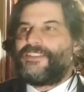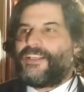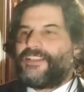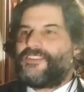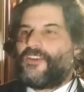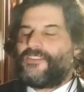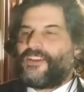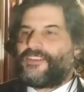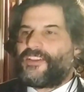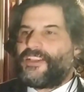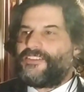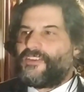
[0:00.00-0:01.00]
It's not
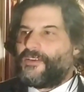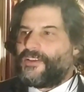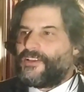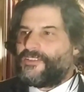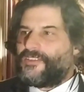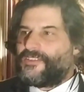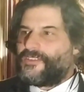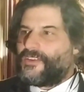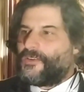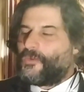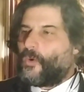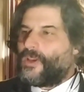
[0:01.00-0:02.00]
just it's
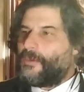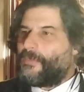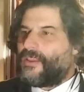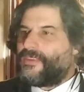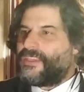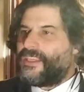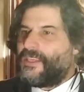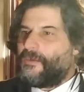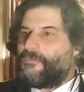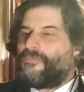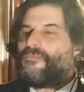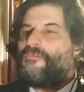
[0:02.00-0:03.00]
talking about the
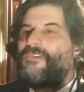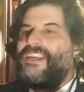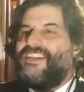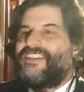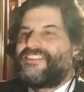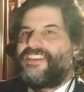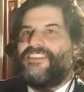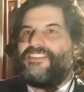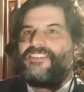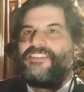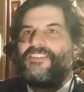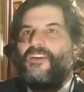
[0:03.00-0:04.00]

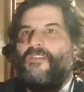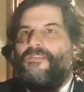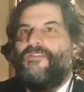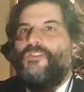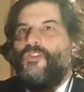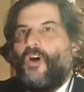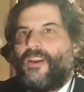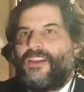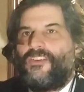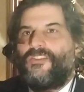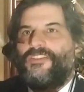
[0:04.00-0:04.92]
predecessors of knowledge.